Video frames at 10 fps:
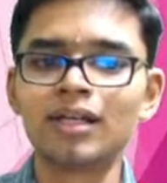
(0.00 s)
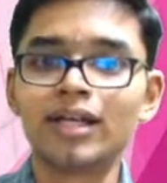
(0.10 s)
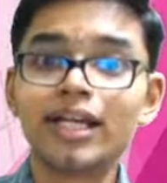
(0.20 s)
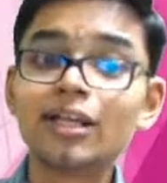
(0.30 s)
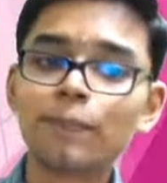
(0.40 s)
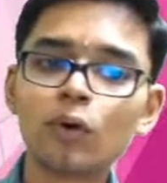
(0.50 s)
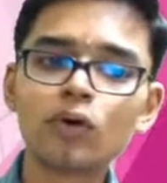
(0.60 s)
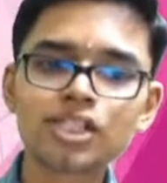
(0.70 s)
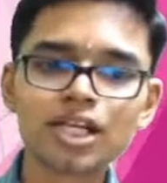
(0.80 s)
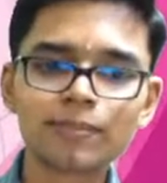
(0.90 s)
In the
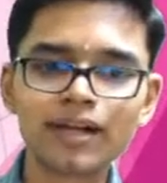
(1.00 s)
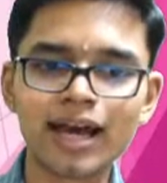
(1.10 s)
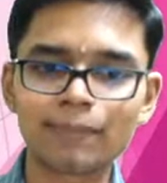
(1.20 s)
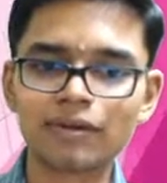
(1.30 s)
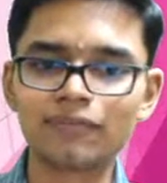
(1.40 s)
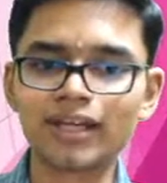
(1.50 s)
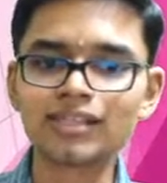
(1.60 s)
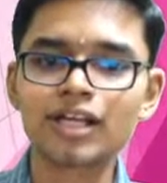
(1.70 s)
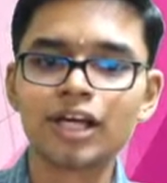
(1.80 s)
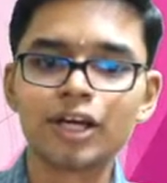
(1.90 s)
post-urban Harappan
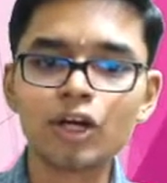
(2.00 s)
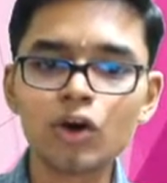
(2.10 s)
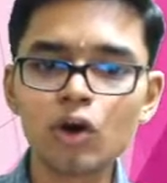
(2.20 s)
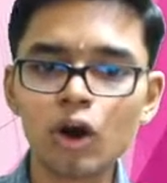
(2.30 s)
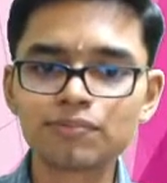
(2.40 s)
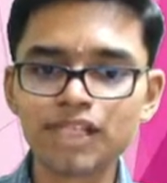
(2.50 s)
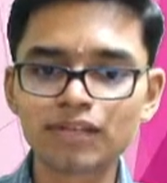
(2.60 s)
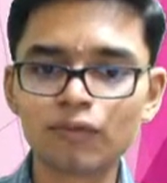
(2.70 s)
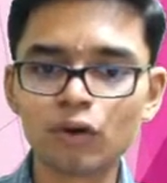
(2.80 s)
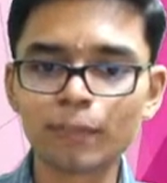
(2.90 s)
phase, no object
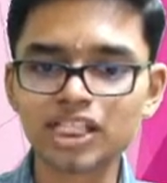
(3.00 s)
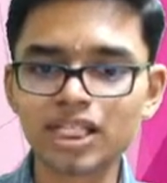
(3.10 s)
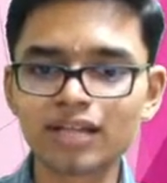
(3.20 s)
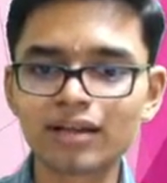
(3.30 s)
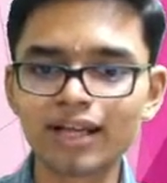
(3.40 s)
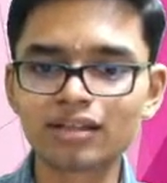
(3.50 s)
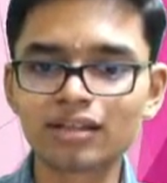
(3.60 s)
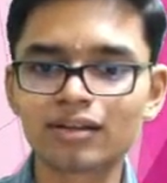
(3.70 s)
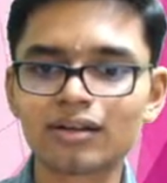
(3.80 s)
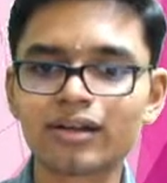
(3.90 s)
for measuring length
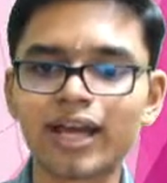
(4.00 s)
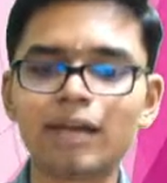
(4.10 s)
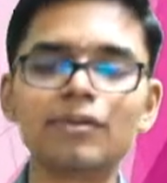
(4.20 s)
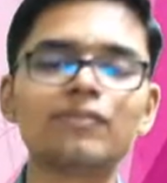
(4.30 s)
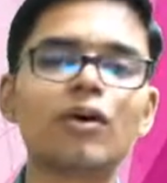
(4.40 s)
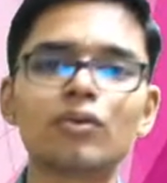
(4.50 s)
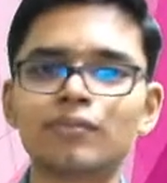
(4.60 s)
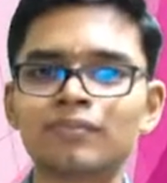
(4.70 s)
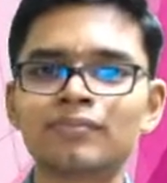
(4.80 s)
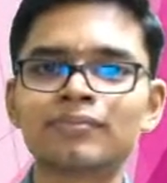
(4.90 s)
can be found.
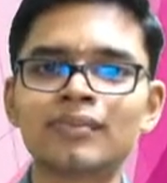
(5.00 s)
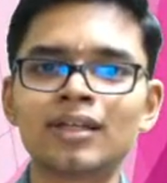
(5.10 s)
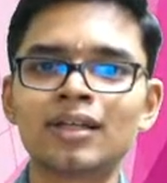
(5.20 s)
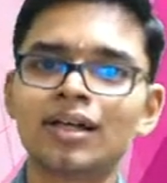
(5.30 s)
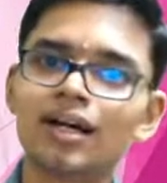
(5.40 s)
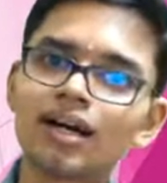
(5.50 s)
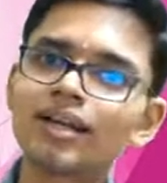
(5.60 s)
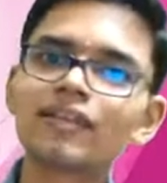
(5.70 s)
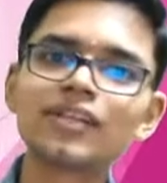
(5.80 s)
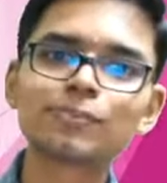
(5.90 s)

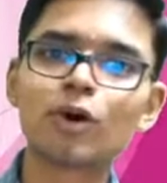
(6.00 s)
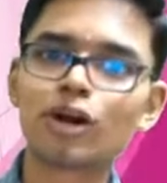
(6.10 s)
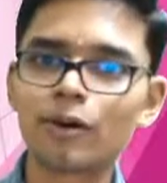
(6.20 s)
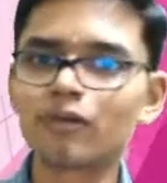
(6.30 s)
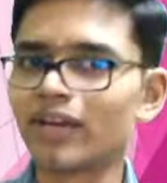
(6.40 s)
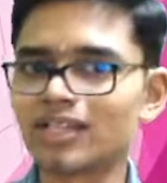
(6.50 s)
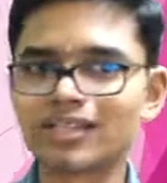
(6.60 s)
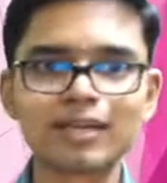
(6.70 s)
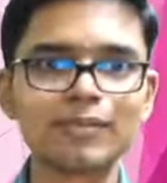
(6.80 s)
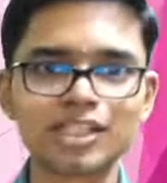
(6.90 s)
Earlier, we spoke about weights
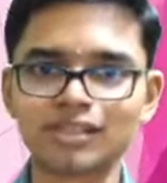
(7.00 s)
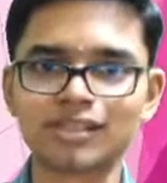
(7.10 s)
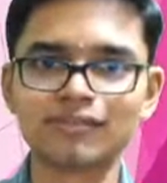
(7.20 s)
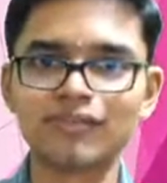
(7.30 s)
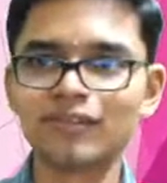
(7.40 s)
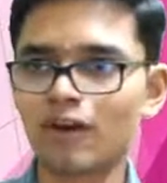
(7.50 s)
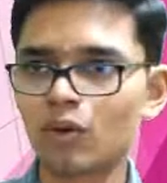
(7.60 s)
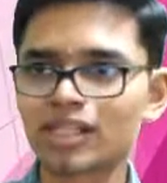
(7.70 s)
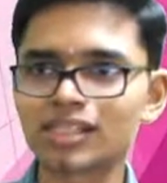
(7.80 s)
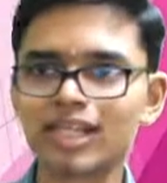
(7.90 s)
and measures. We
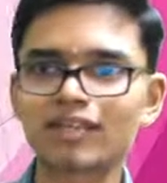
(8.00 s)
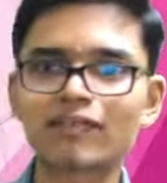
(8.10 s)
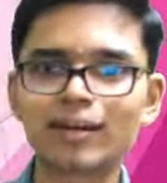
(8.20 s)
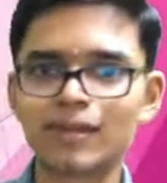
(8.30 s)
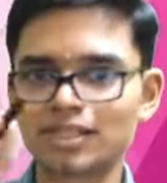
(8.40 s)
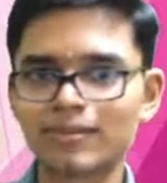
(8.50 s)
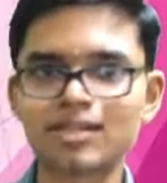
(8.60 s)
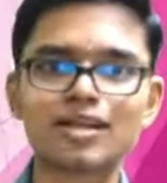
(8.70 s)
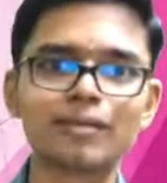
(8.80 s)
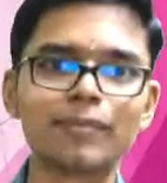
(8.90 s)
found a stick where
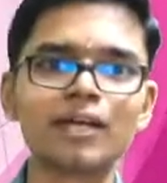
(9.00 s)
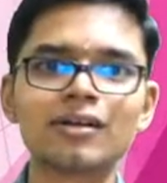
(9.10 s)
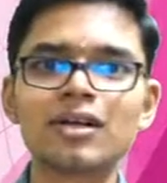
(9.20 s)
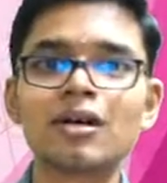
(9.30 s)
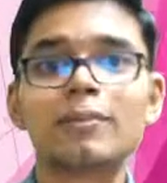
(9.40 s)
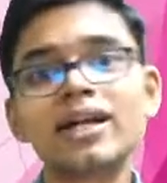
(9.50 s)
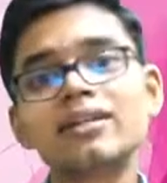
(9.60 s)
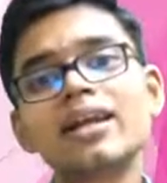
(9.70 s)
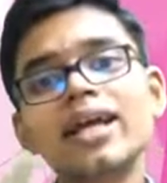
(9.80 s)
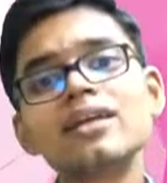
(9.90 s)
measurements are made. But in
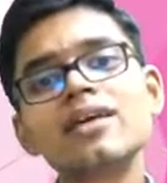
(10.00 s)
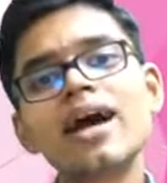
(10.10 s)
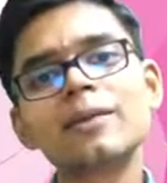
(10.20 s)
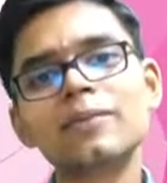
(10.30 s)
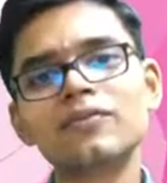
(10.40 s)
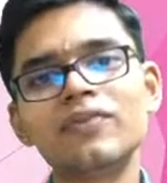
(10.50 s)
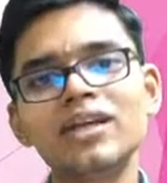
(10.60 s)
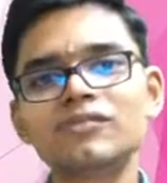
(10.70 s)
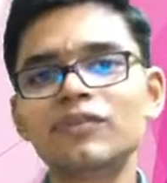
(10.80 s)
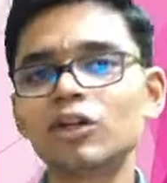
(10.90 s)
the late Harappan
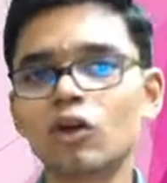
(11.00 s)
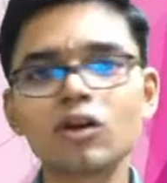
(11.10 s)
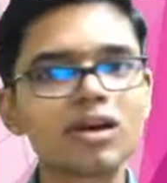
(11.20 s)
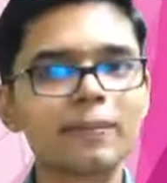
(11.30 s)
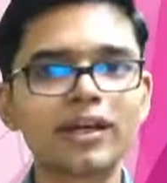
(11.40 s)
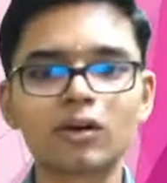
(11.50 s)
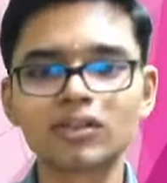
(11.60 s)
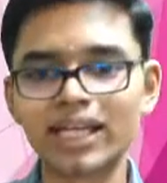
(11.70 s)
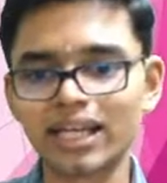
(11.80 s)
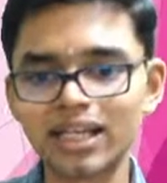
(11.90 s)
phase, we do not come
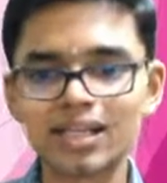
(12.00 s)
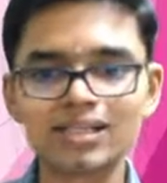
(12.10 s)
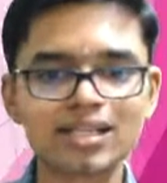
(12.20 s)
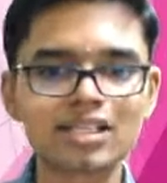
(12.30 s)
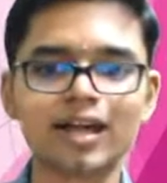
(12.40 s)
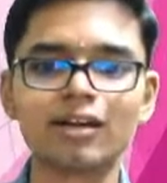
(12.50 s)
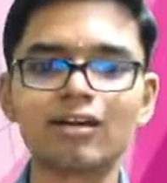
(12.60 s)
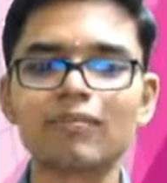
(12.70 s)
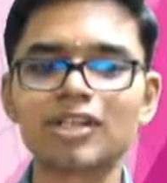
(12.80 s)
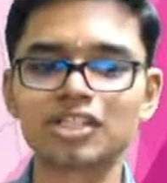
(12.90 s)
across any such kind
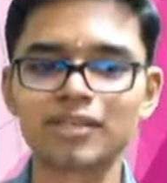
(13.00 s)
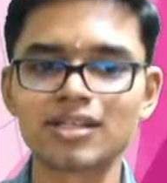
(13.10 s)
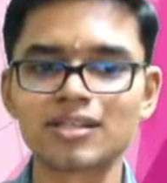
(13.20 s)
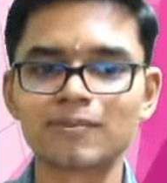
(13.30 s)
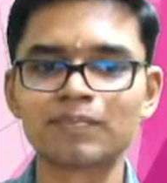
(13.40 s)
of measurements.